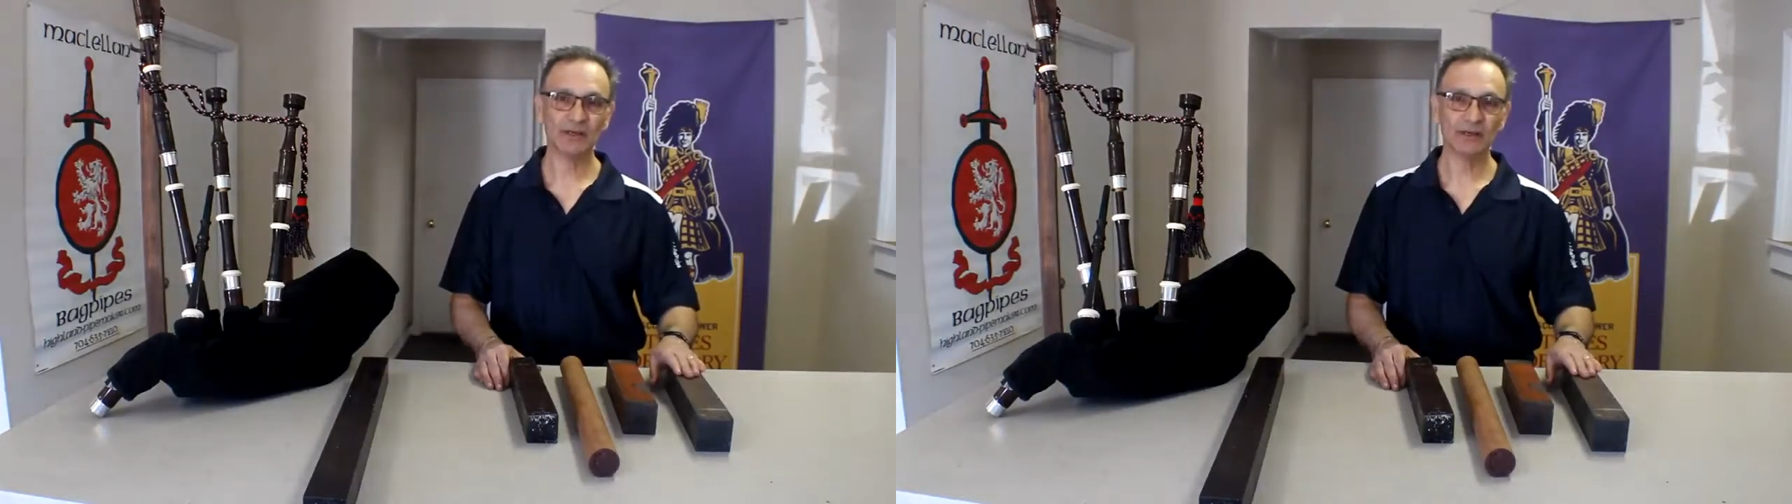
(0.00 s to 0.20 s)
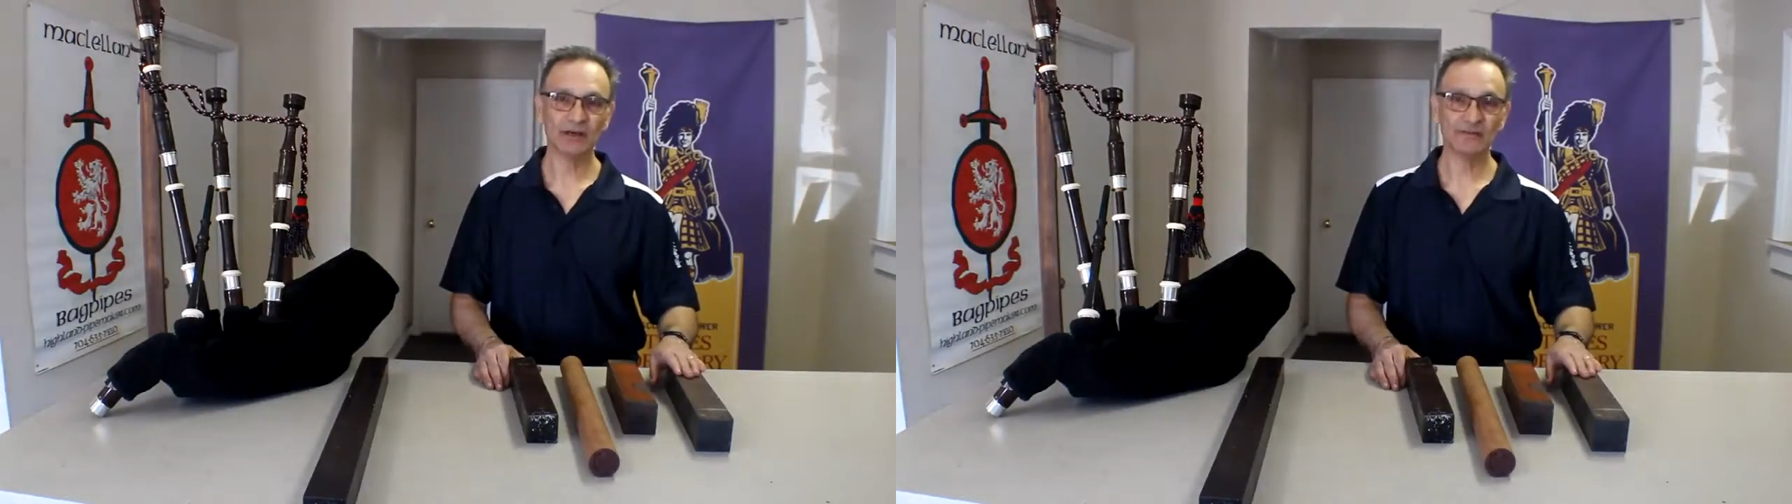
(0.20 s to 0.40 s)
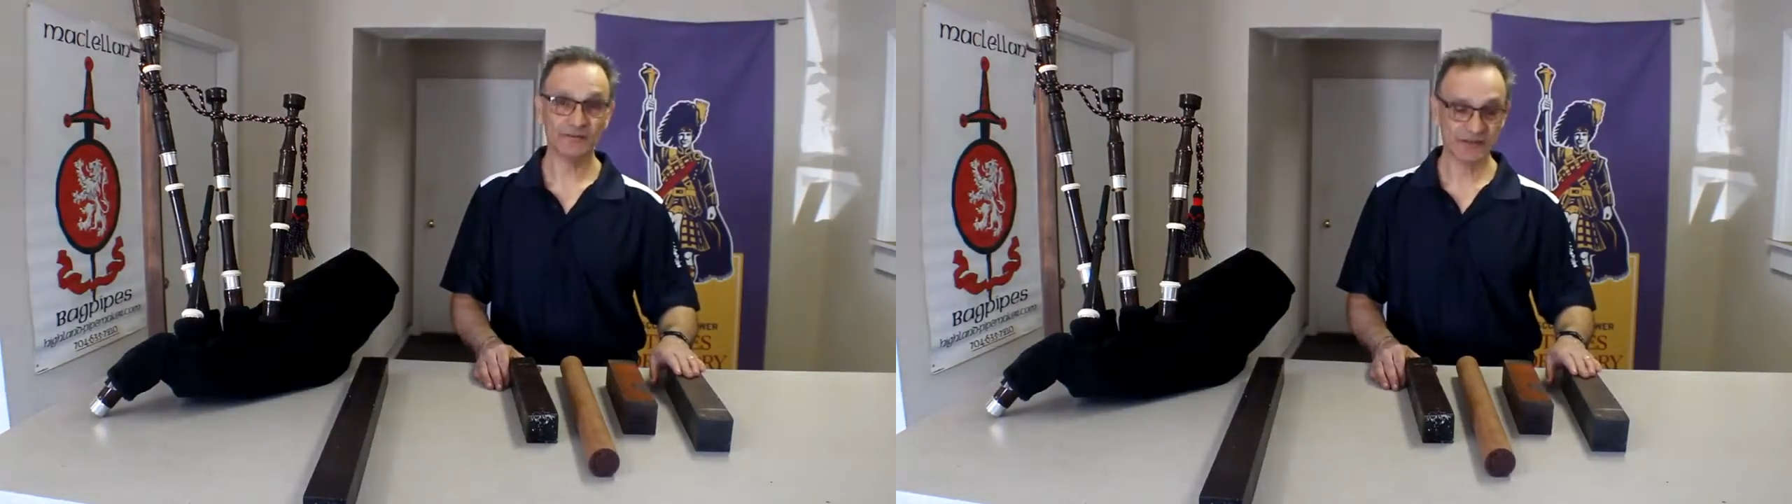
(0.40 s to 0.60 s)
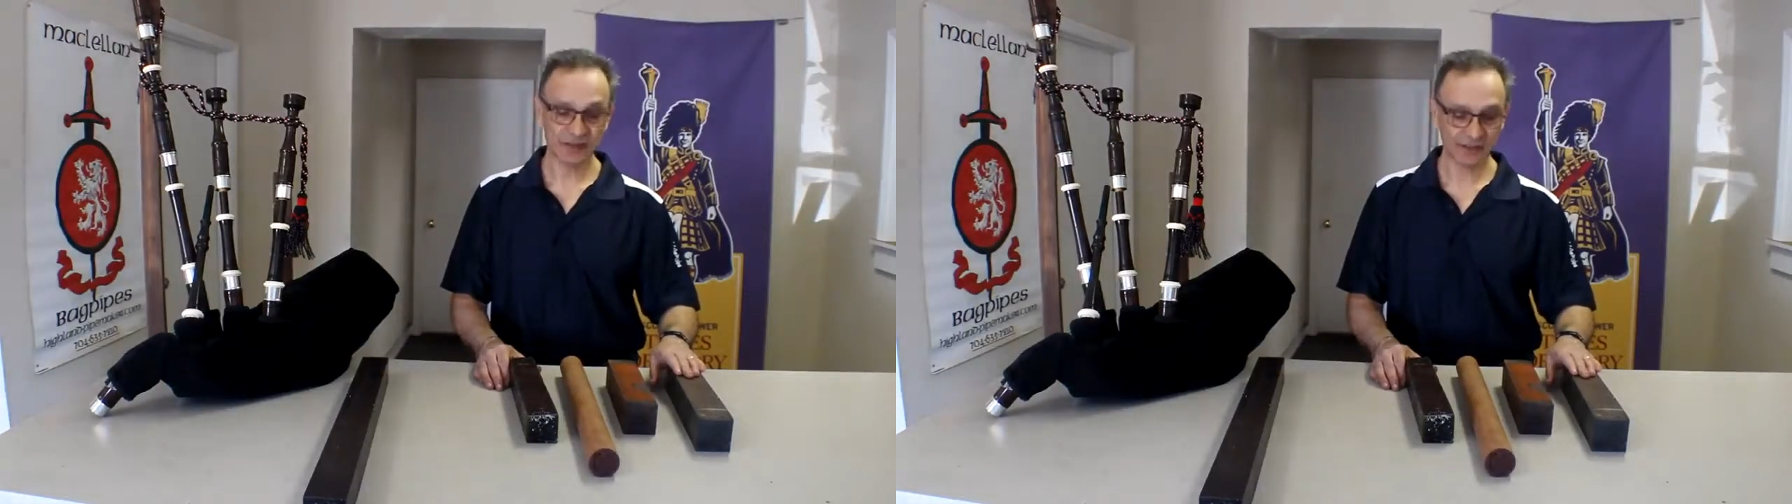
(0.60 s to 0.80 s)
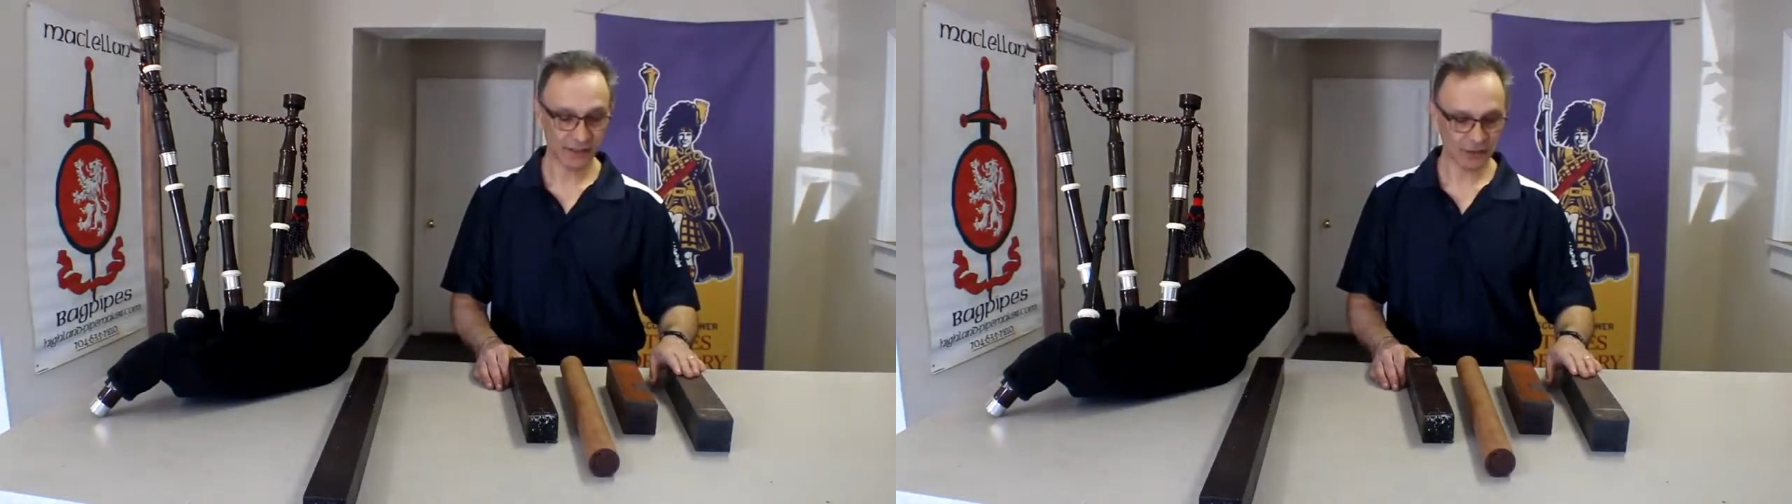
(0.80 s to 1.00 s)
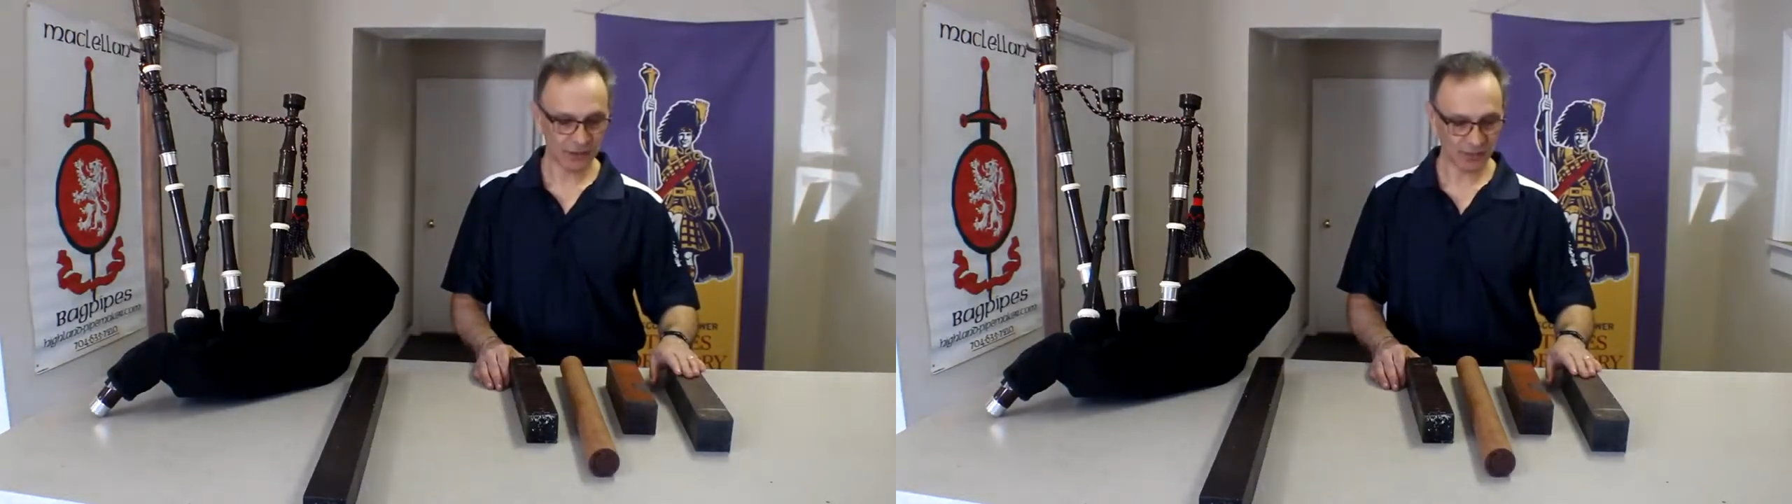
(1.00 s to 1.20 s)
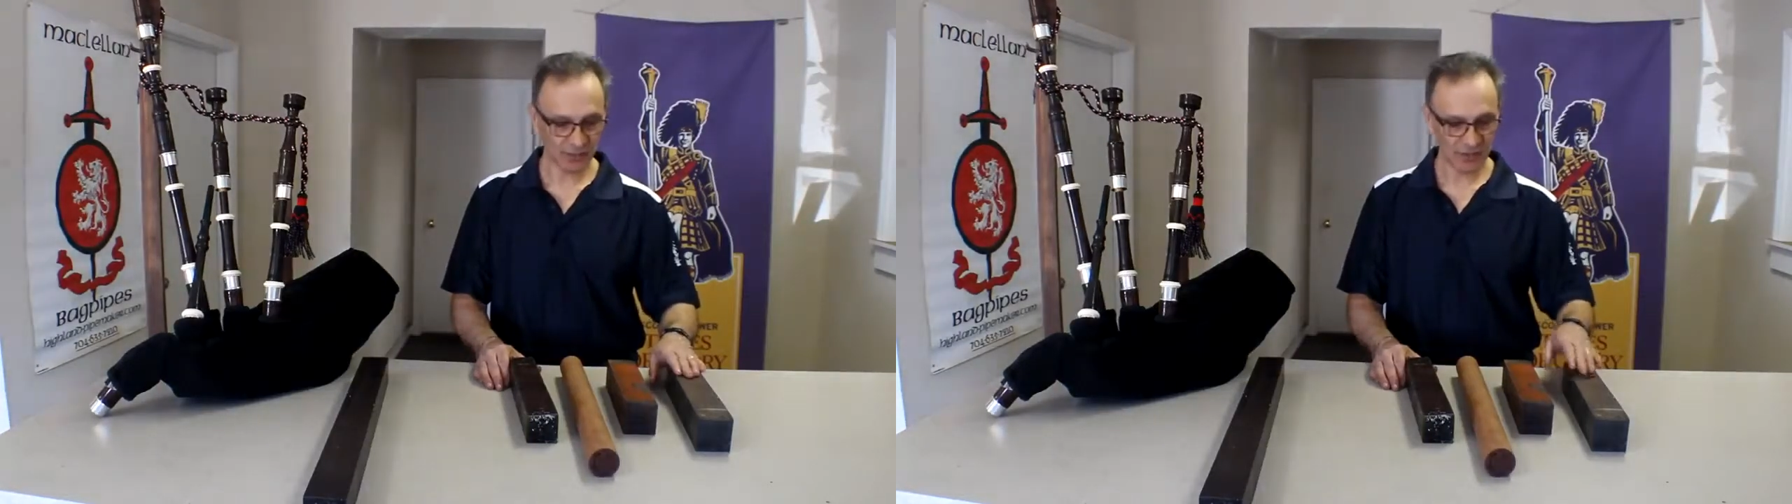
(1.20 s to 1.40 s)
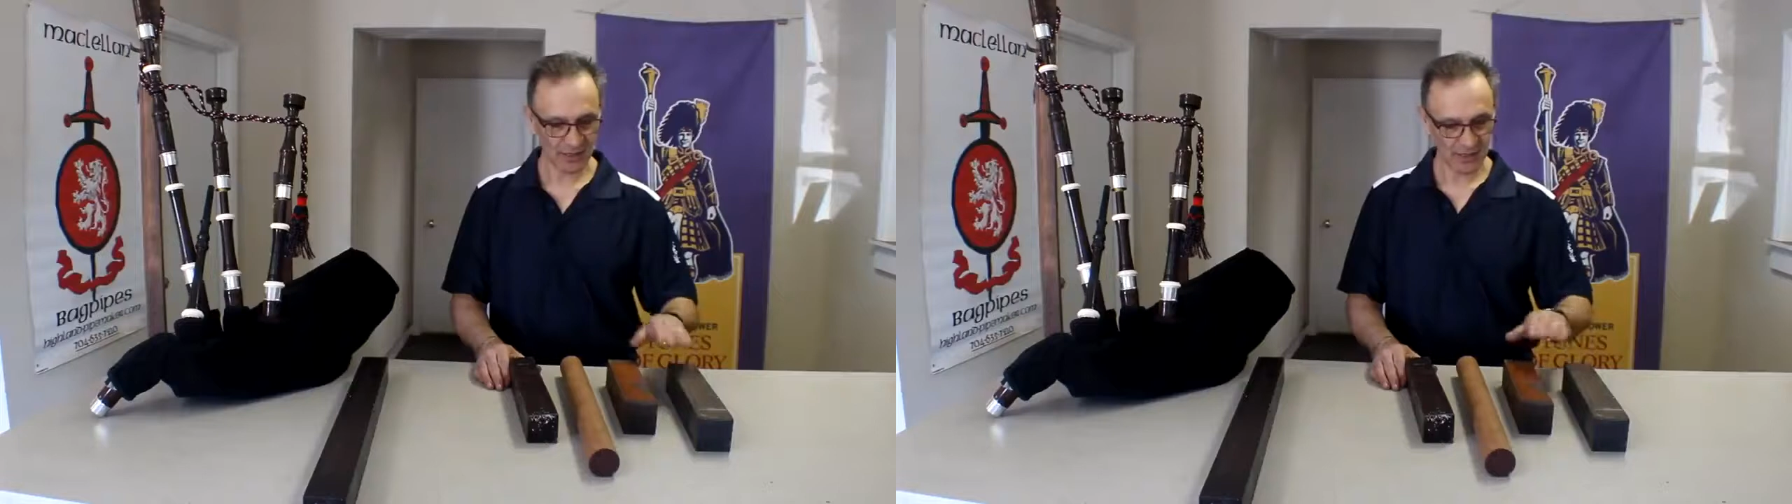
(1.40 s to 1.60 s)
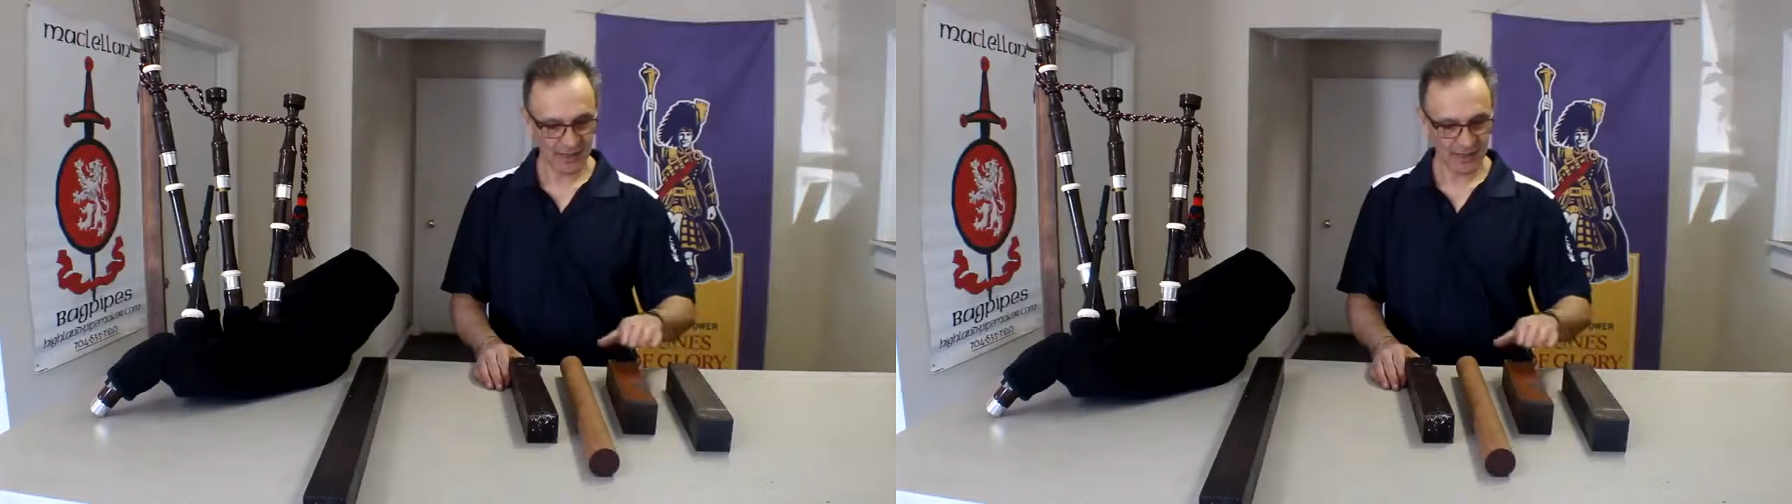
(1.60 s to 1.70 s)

are certainly usable,